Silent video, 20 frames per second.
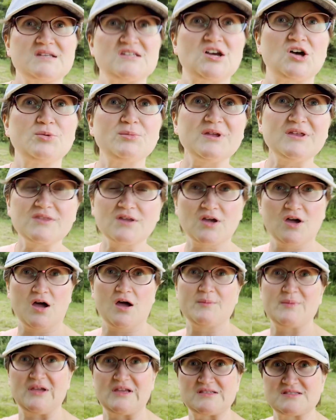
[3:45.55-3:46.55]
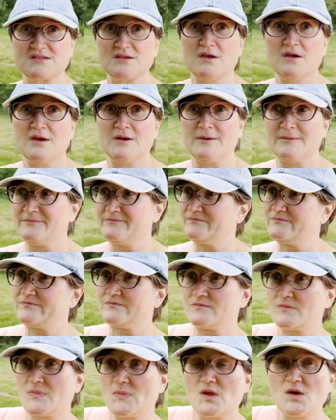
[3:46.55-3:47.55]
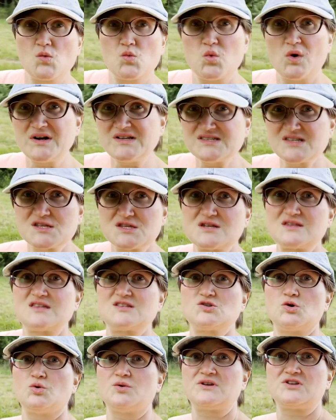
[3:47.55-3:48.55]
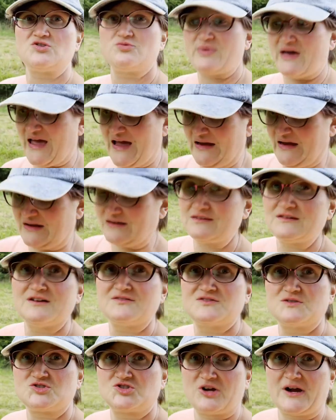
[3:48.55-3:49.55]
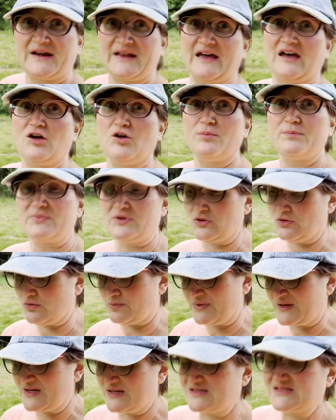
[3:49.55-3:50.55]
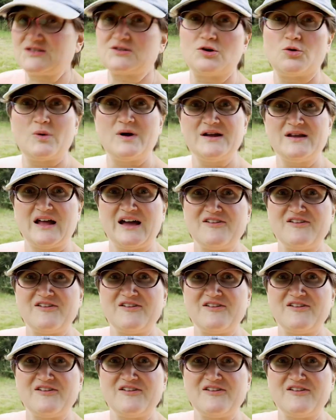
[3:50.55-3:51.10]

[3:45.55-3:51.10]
Tell me in the comments, what is the thing that's holding you back? I'd love to try to help you, because you know what?